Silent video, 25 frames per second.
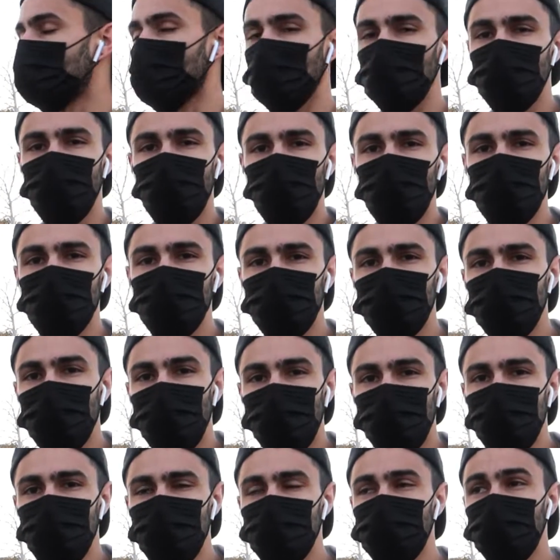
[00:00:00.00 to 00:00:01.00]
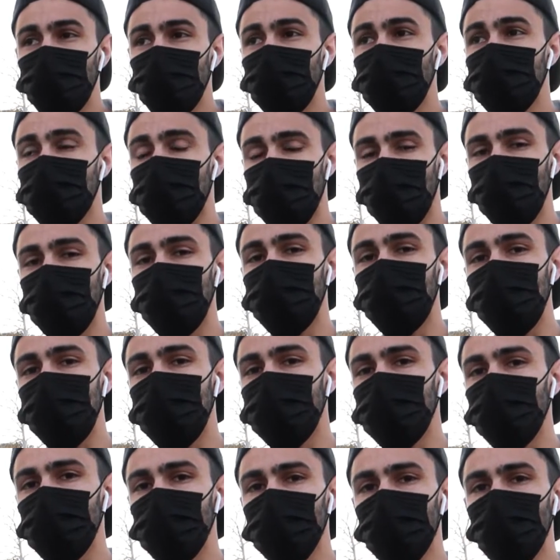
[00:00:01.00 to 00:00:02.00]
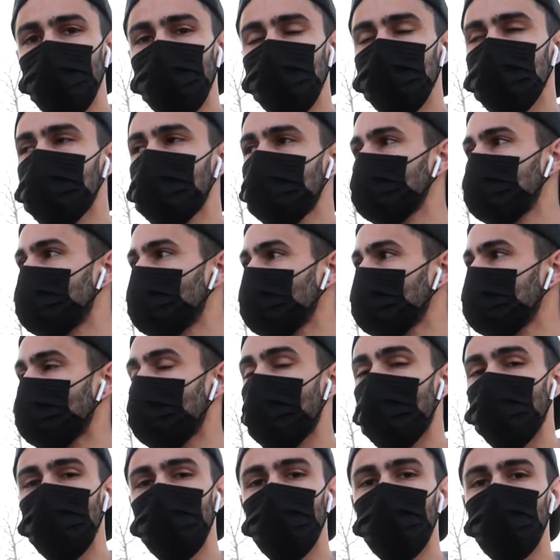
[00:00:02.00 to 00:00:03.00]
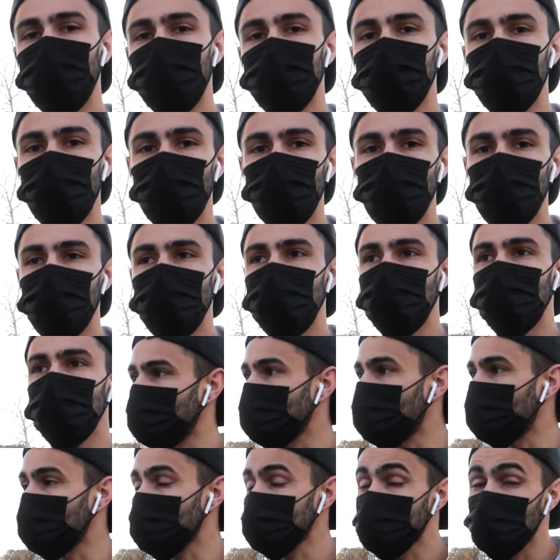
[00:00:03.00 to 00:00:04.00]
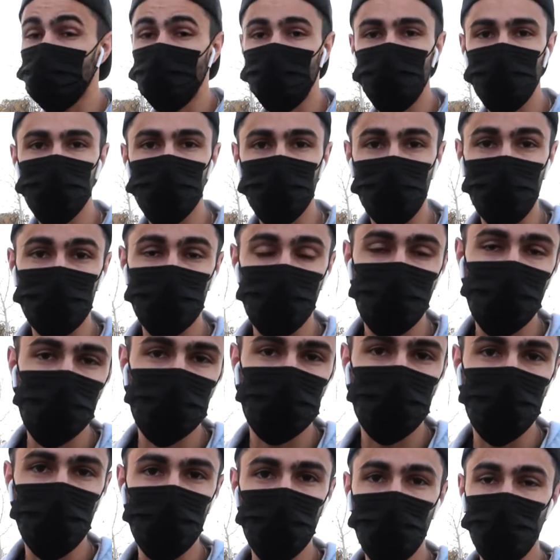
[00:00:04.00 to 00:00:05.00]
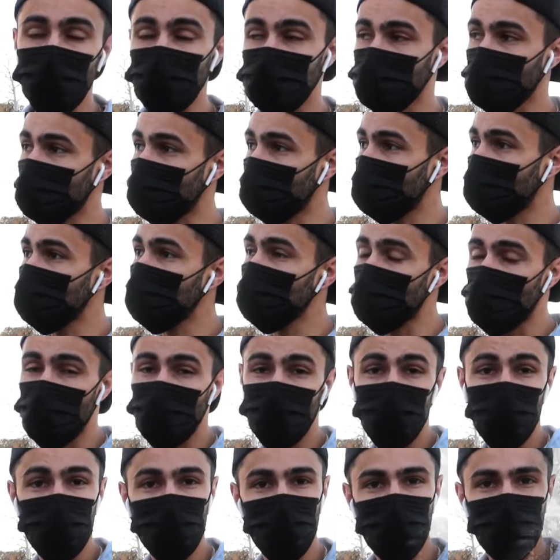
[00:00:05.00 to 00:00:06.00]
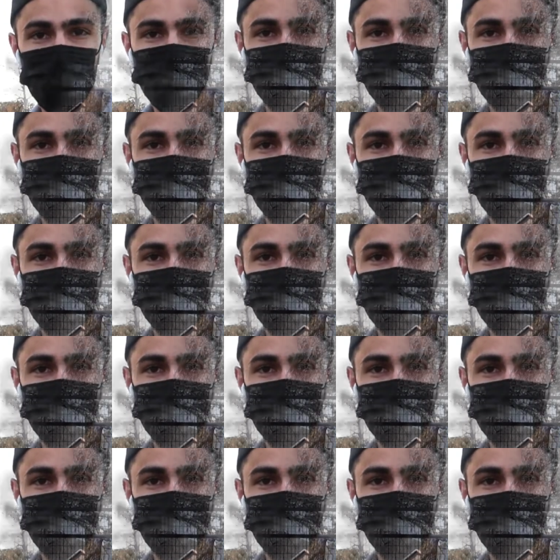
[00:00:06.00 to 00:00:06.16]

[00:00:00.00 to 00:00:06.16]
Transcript: My goal is to do, at least do 10 decent tricks, tricks I haven't already done on it. But yeah, that's how we're gonna start off today's video with the early morning rail